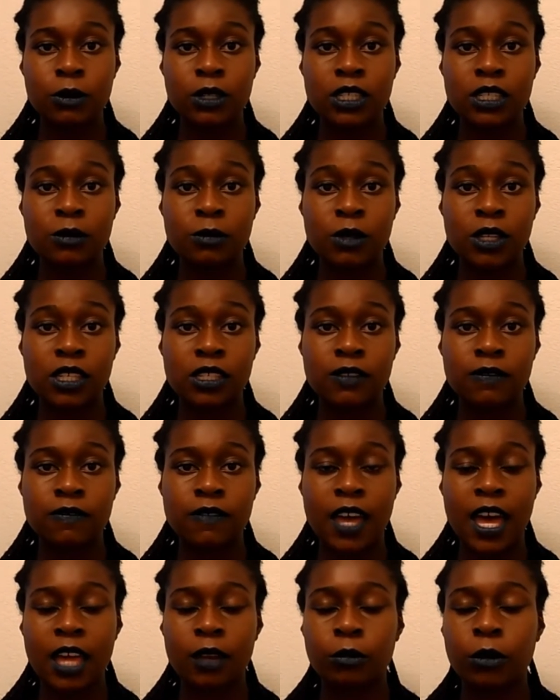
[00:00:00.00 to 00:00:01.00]
Windermere's
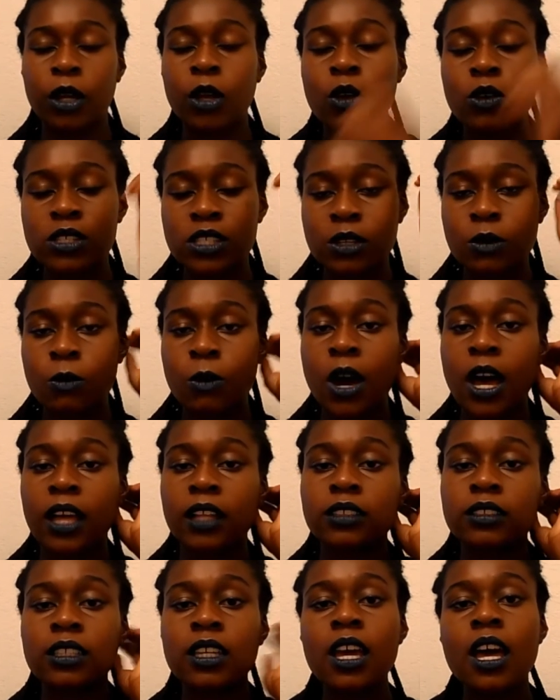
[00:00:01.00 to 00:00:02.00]
Fan by Oscar
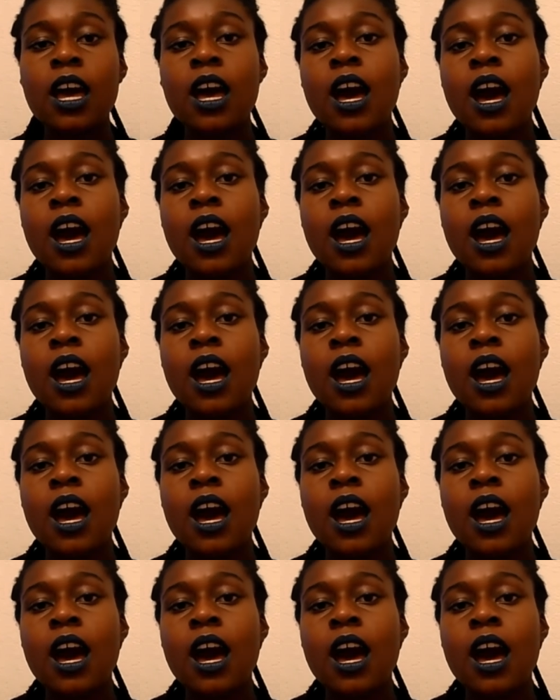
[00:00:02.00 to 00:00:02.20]
Wilde.